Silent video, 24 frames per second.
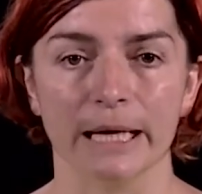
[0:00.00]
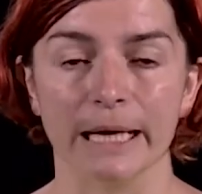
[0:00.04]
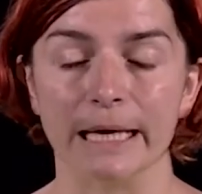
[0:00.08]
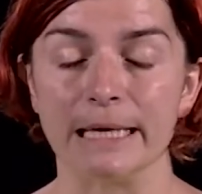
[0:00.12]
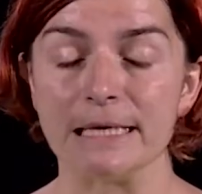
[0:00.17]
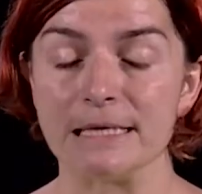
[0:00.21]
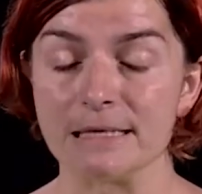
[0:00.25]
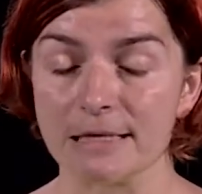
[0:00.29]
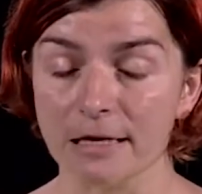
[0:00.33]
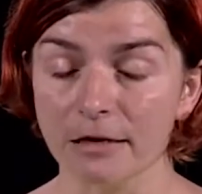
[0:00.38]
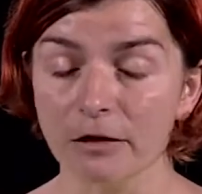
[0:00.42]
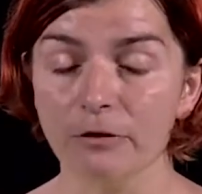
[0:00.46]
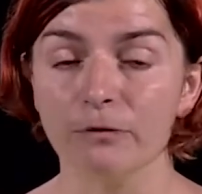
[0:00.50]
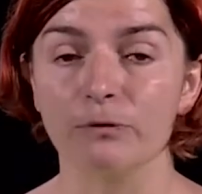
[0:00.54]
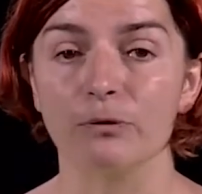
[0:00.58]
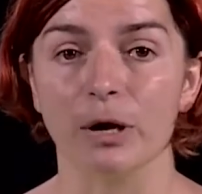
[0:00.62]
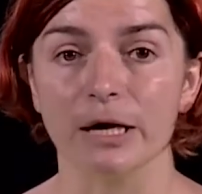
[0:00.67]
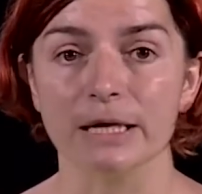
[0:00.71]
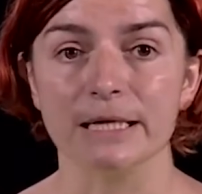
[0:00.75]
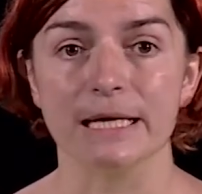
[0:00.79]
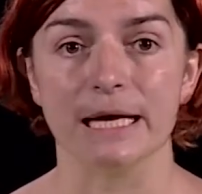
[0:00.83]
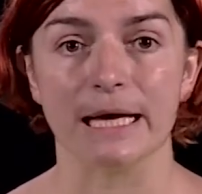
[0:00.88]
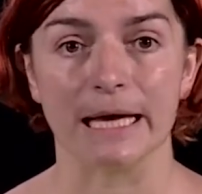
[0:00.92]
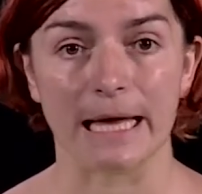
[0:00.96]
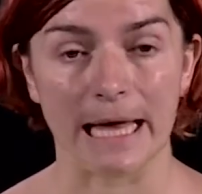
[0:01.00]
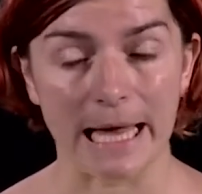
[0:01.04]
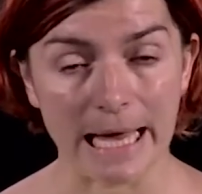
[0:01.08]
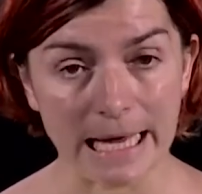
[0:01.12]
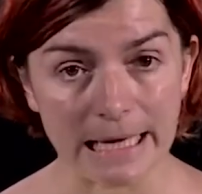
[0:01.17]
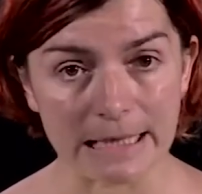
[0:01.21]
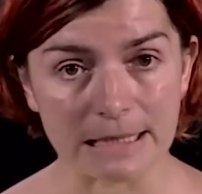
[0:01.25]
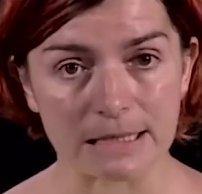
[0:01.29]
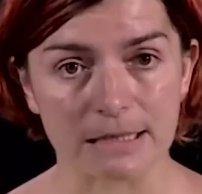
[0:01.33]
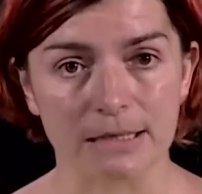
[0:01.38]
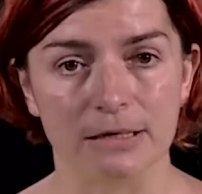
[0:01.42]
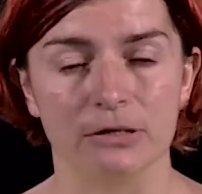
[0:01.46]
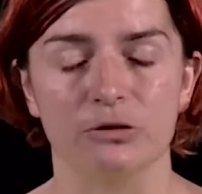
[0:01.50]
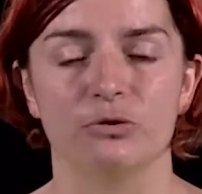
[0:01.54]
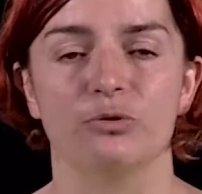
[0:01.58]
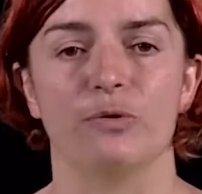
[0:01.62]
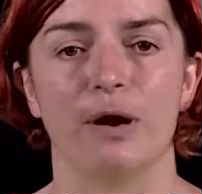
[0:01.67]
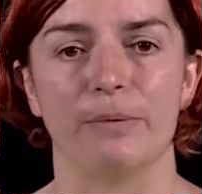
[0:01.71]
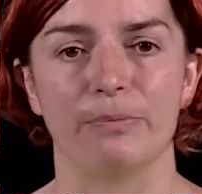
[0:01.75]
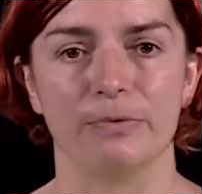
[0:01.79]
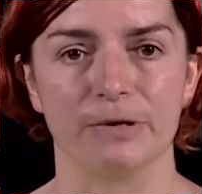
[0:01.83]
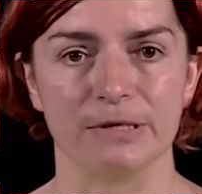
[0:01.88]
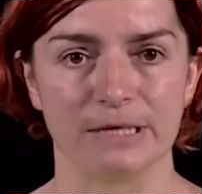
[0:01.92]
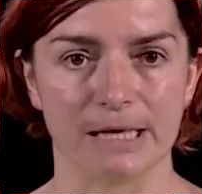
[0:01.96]
Instead of writing int to
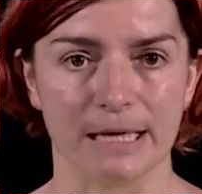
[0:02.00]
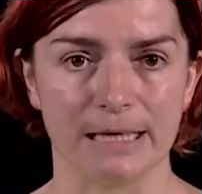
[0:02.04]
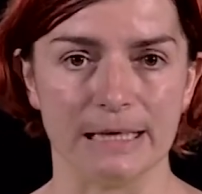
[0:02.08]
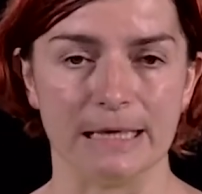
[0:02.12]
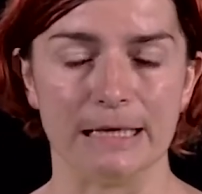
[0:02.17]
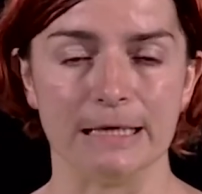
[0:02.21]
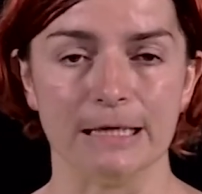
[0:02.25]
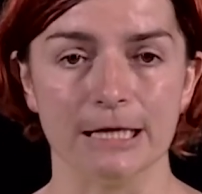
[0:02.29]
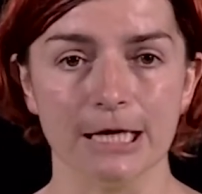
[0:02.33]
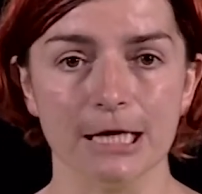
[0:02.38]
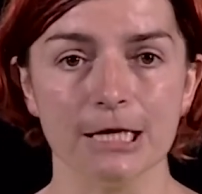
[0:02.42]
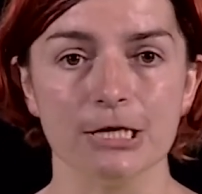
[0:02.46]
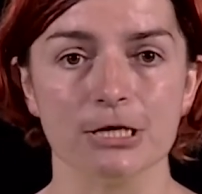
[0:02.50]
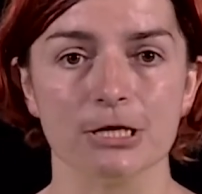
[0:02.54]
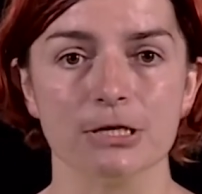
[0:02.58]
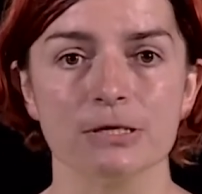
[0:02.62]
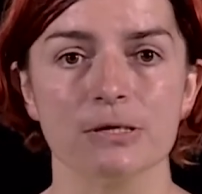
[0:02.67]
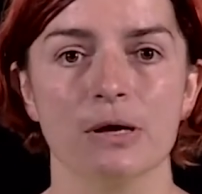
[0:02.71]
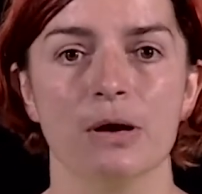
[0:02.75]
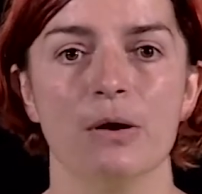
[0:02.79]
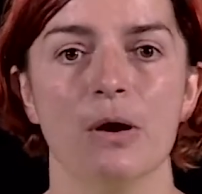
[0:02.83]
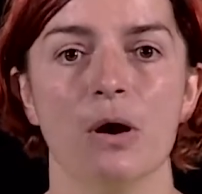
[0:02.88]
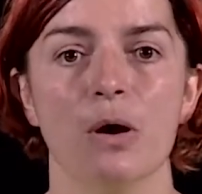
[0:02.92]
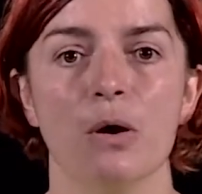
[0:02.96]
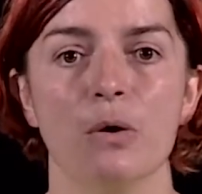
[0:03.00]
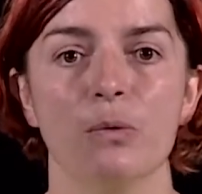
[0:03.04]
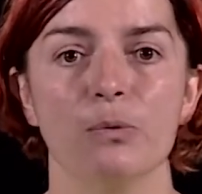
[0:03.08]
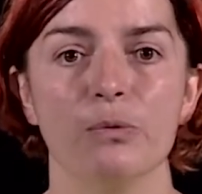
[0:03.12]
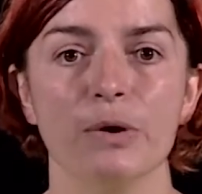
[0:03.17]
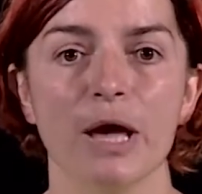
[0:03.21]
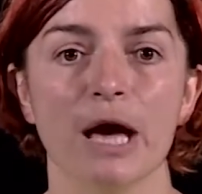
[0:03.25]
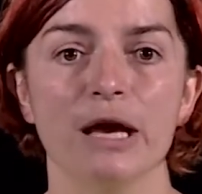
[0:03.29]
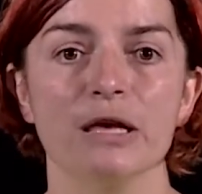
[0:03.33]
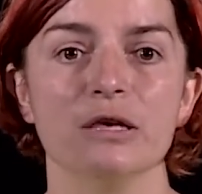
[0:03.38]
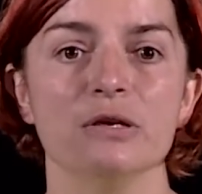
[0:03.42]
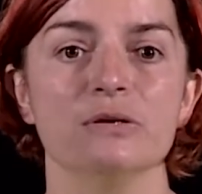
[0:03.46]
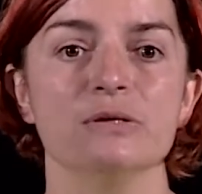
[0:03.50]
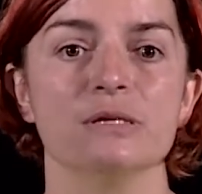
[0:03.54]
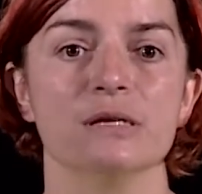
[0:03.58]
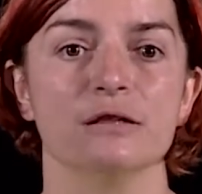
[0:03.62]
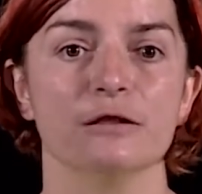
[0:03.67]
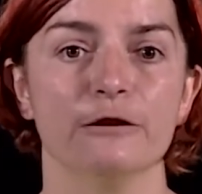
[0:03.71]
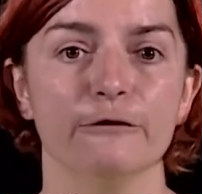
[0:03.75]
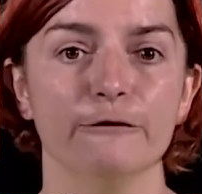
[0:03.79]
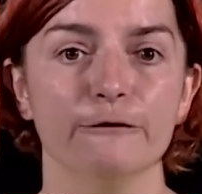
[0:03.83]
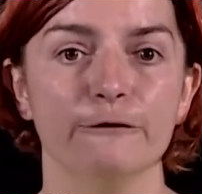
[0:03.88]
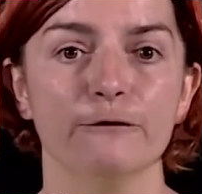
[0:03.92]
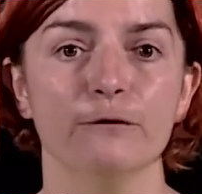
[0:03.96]
represent integers, we are using
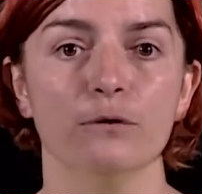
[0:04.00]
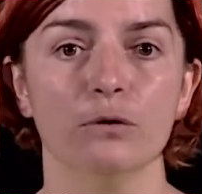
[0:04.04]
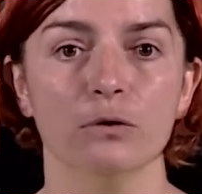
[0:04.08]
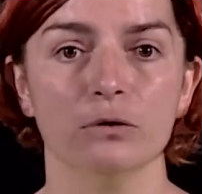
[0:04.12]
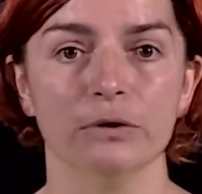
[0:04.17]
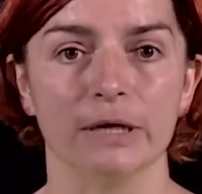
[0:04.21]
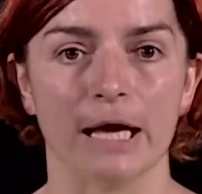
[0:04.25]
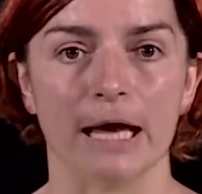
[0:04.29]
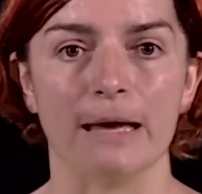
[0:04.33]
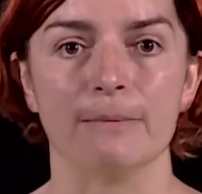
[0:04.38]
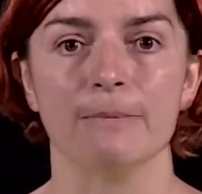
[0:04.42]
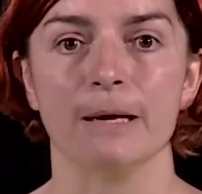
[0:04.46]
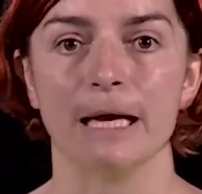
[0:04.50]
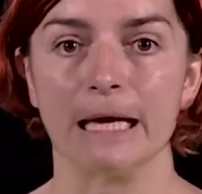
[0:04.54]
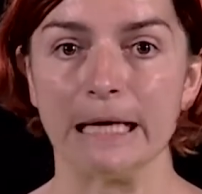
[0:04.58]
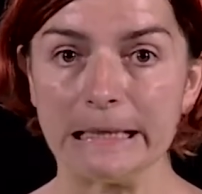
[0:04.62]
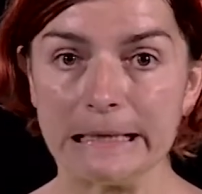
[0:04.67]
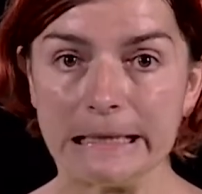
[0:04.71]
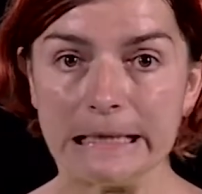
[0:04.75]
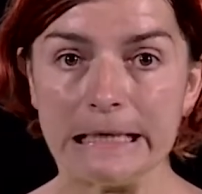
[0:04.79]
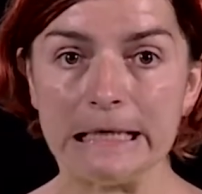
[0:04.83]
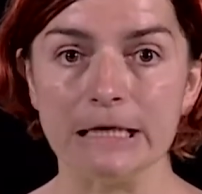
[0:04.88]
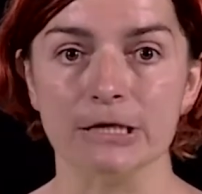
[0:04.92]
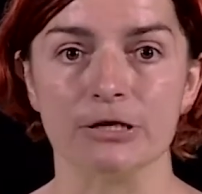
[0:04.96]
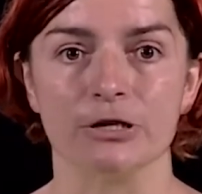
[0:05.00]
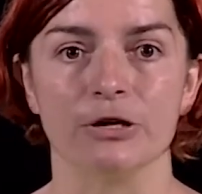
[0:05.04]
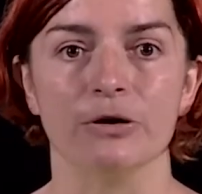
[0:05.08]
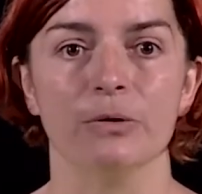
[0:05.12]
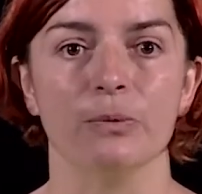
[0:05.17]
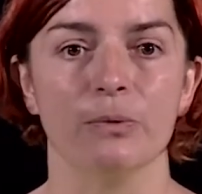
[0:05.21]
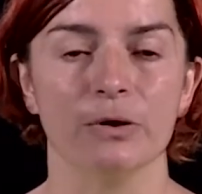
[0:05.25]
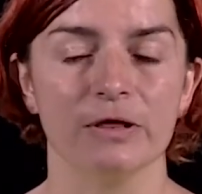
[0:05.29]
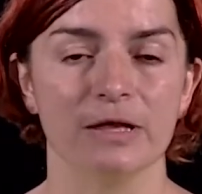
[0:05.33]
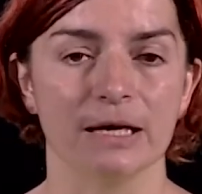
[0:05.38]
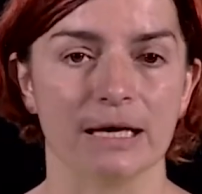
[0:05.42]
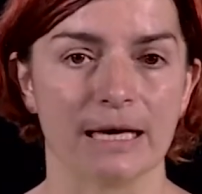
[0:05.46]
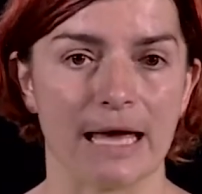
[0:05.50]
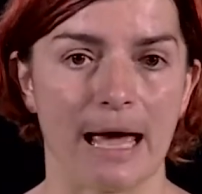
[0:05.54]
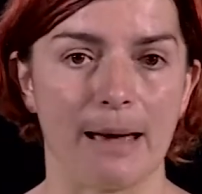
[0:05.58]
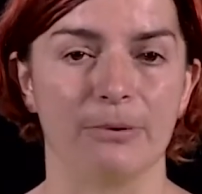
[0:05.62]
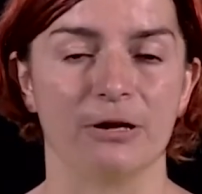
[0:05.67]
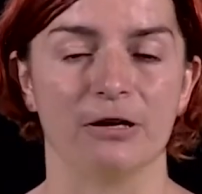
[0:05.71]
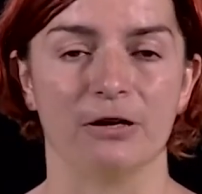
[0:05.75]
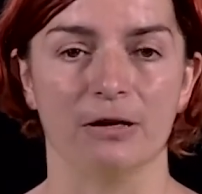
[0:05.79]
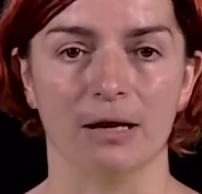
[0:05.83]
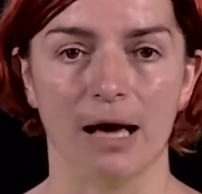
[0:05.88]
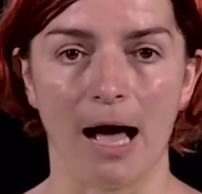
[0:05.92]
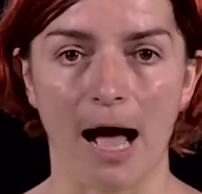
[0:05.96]
the full name integer with a
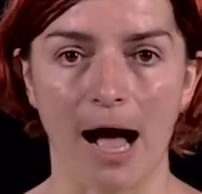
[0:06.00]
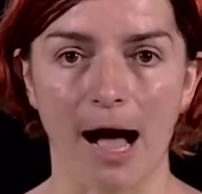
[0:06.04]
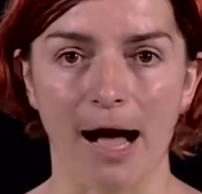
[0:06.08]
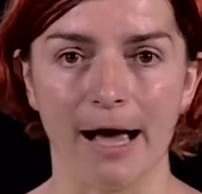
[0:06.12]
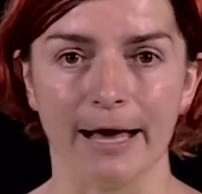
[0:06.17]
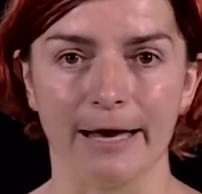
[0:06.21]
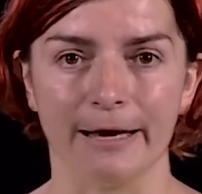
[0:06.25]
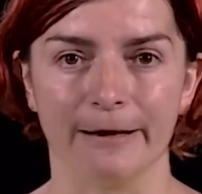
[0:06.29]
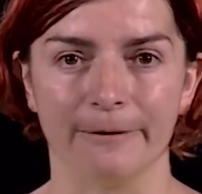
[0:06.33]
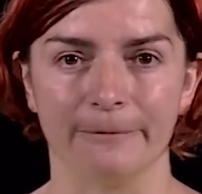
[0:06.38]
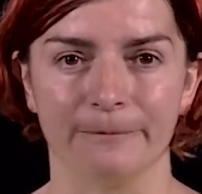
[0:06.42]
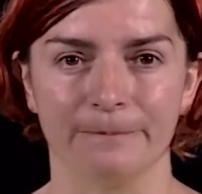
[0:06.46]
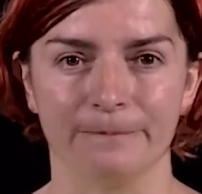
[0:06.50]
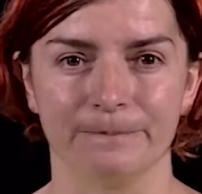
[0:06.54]
capital I.